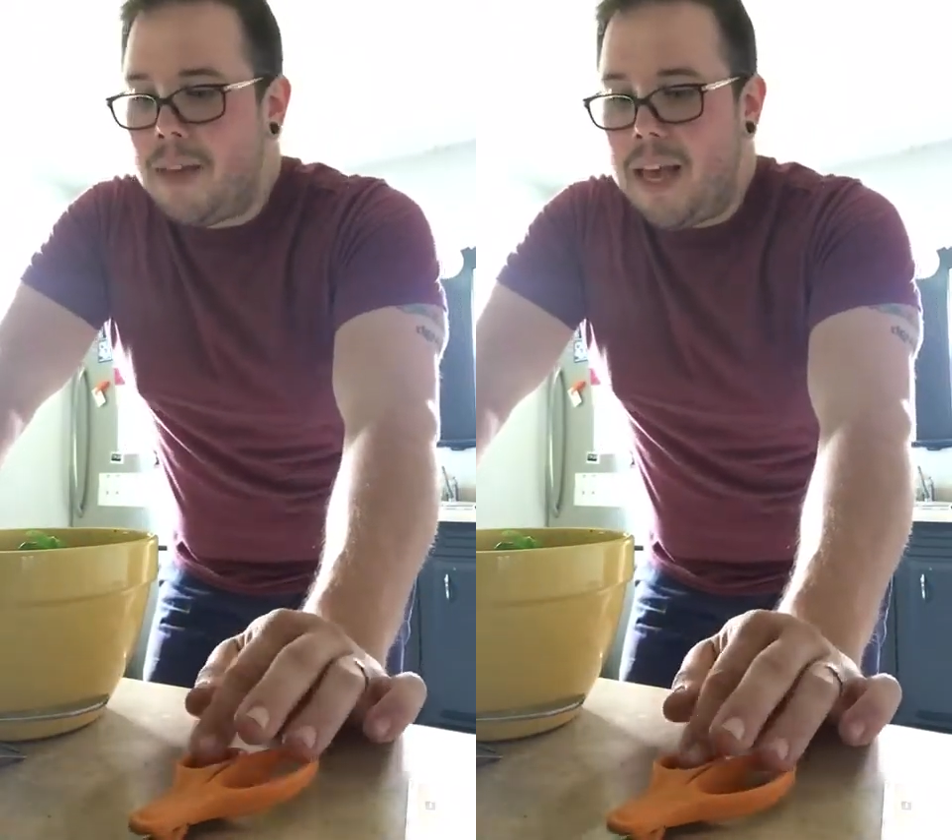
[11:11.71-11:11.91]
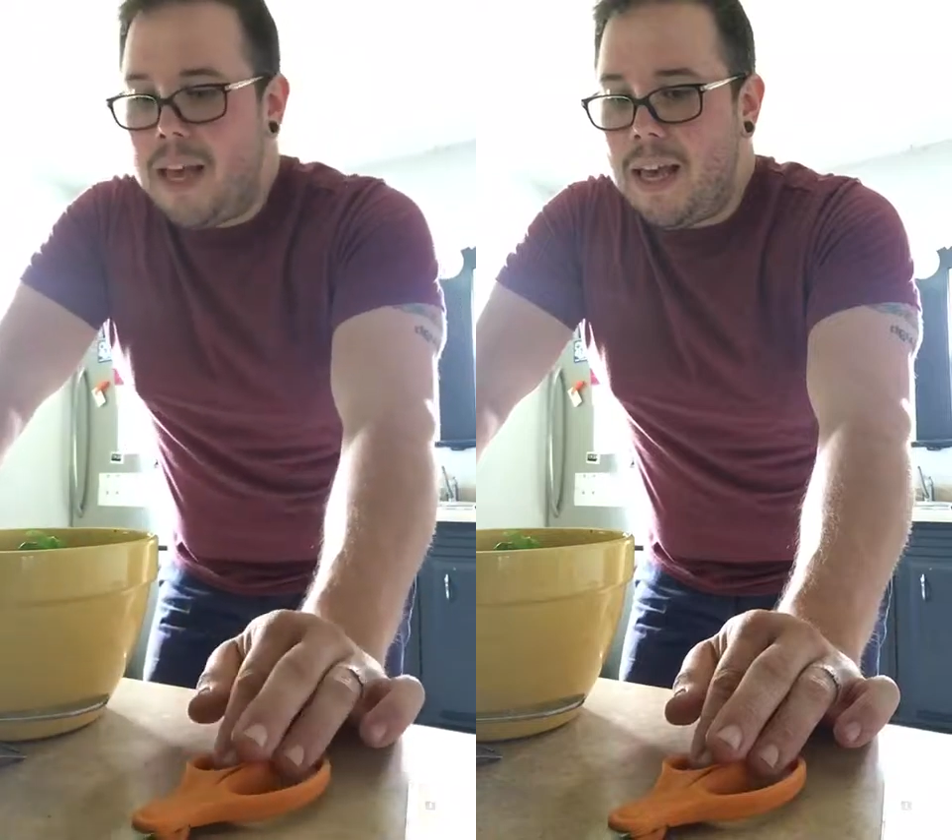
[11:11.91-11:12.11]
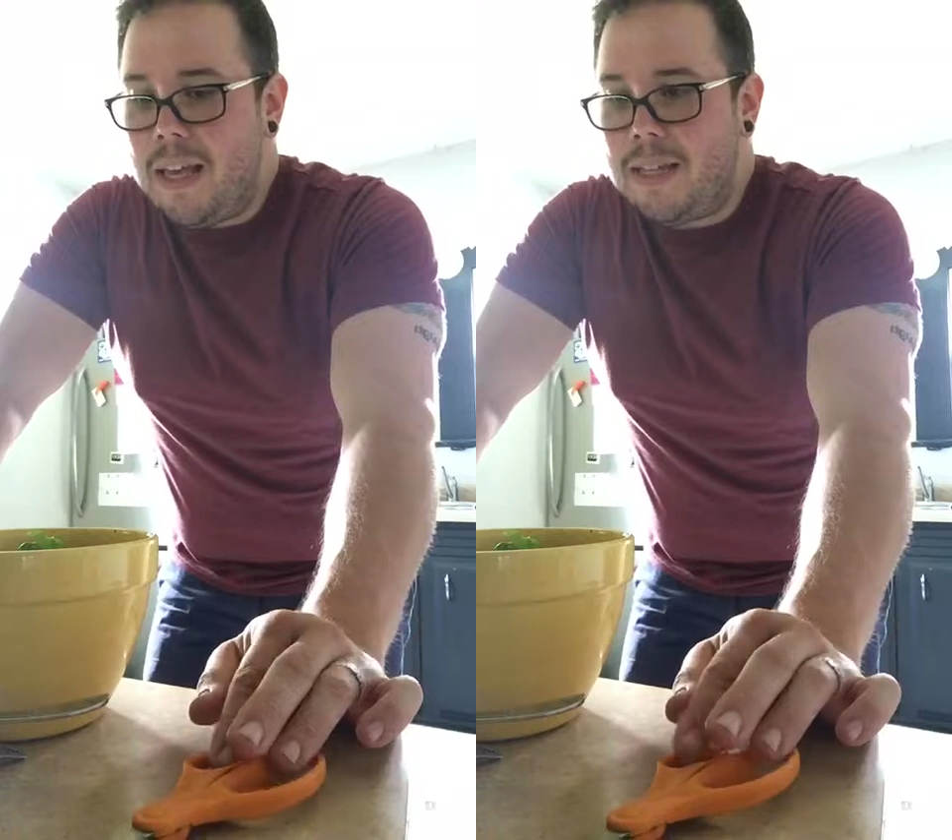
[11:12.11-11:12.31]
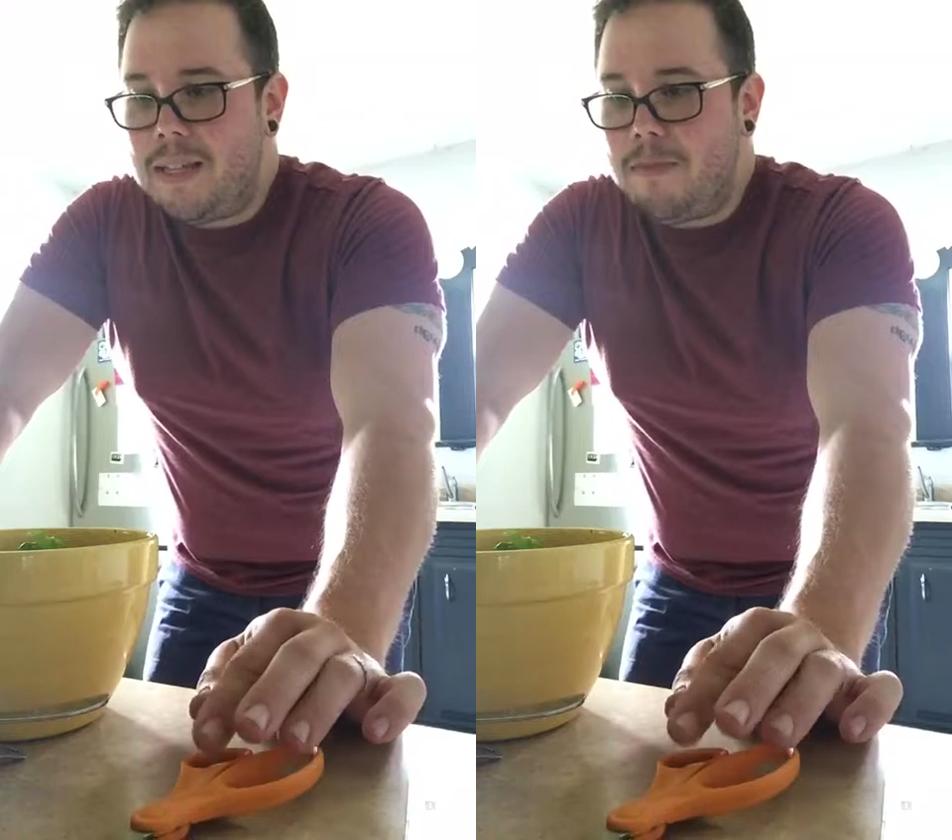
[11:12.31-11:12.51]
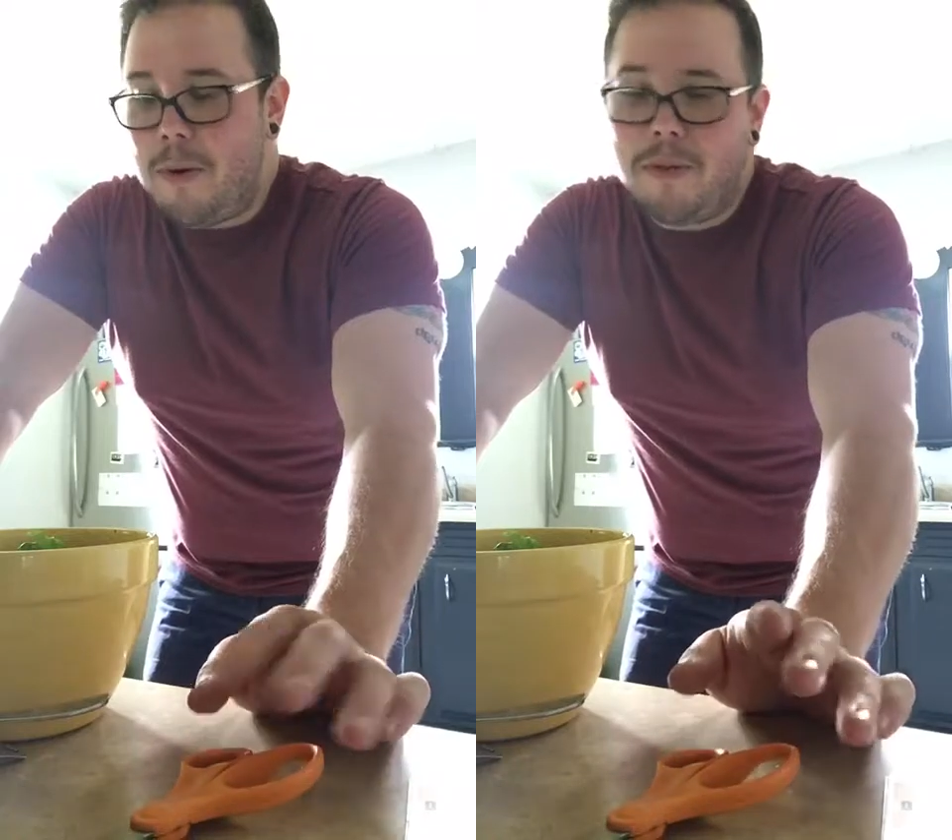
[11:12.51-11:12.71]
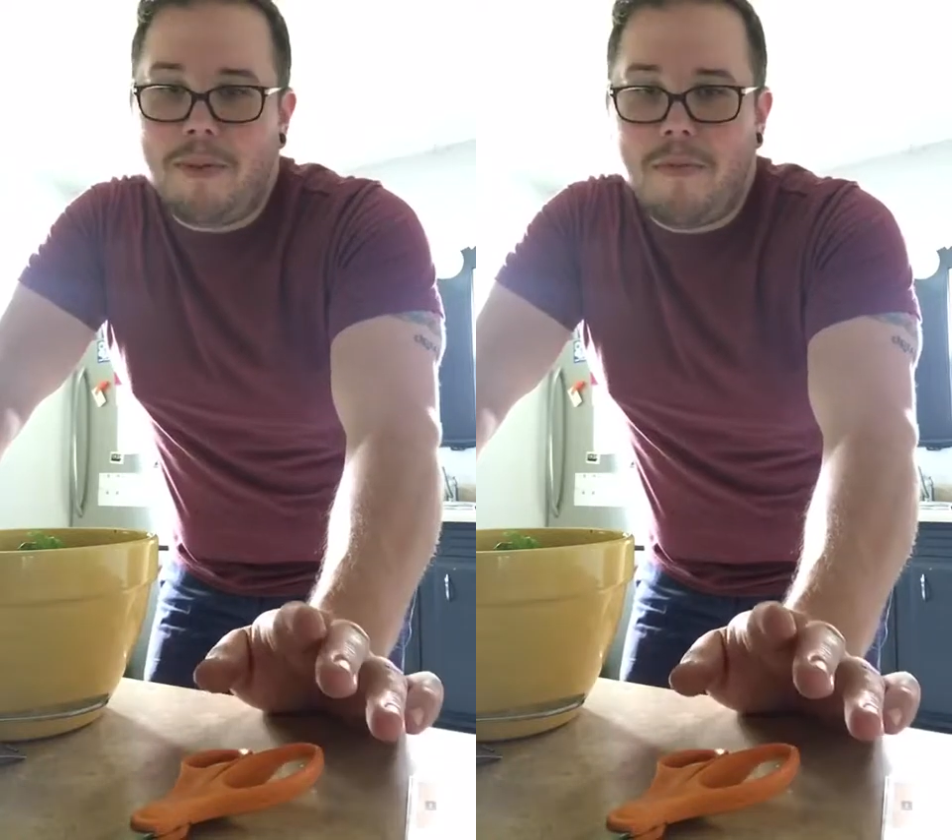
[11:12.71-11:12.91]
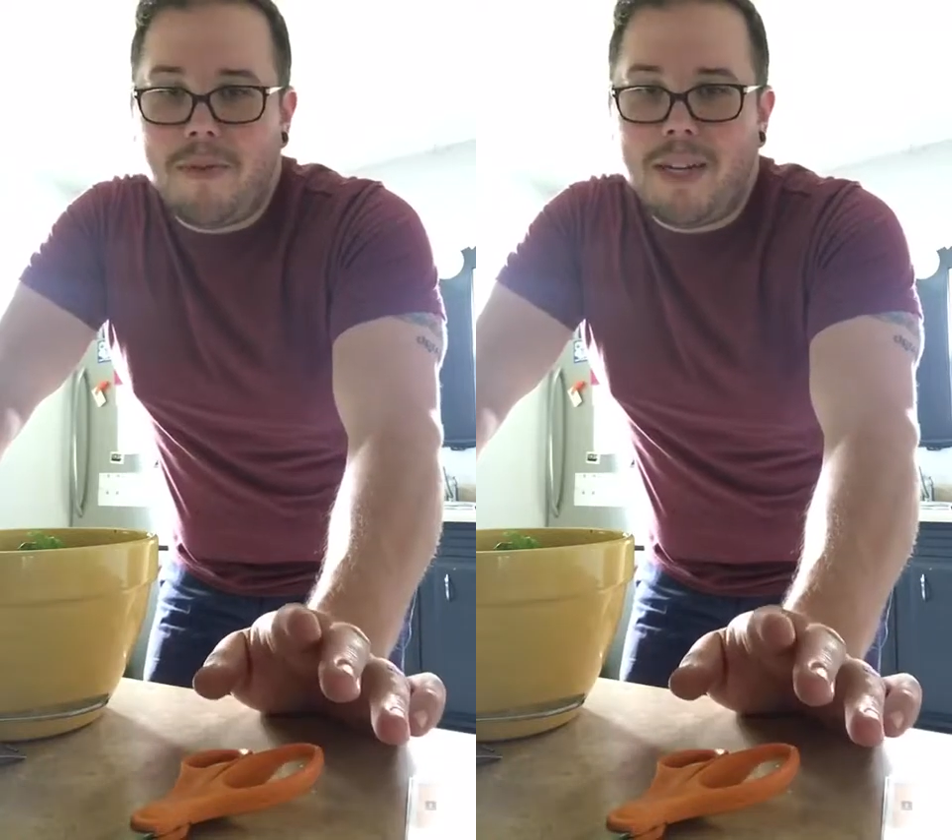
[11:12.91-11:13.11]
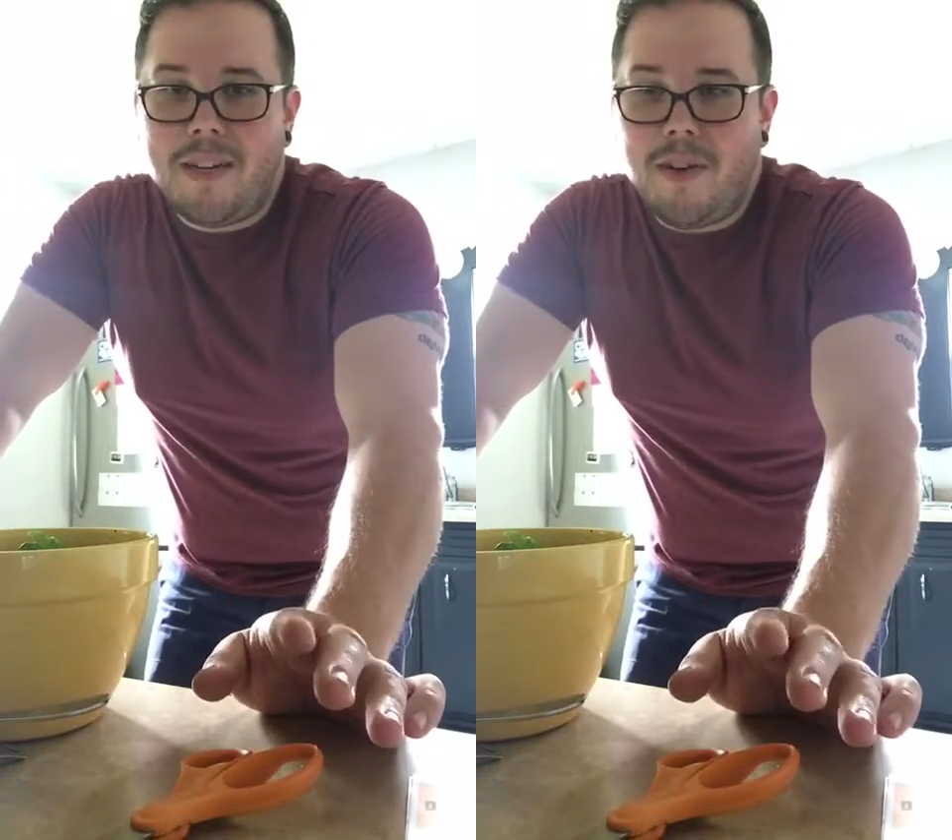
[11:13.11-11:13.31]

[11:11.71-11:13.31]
And most people tend